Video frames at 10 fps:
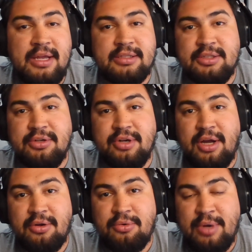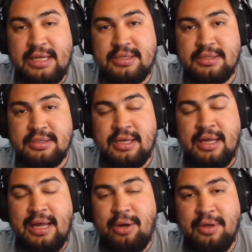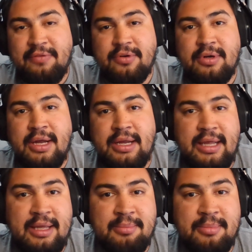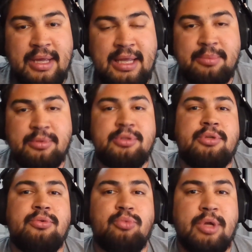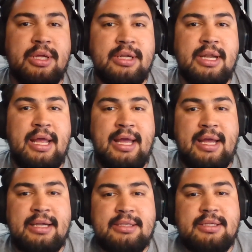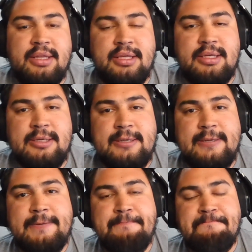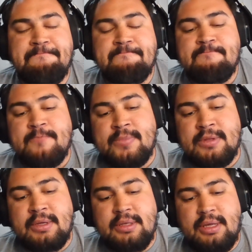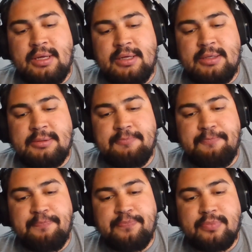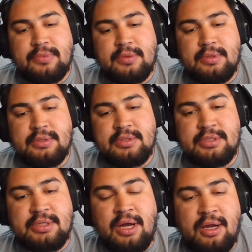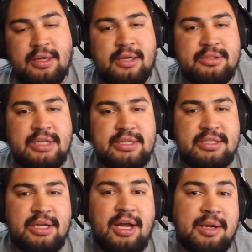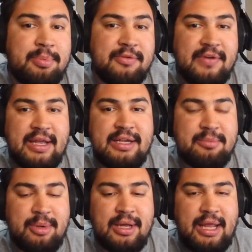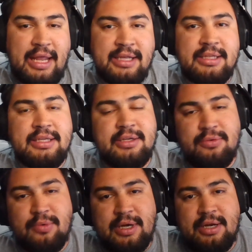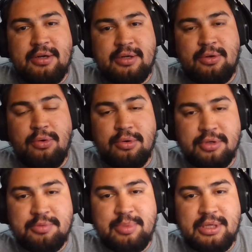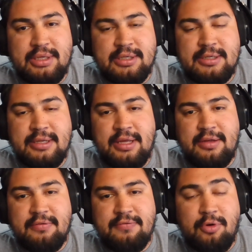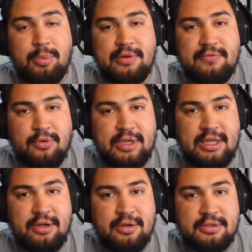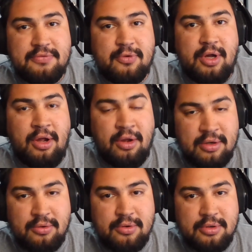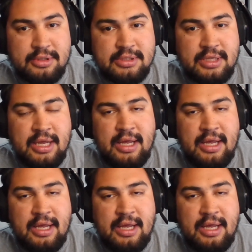They're not great. However, I am able to run at the um, stock, I'll say stock provided by Alienware core speed of 4.4 gigahertz for all cores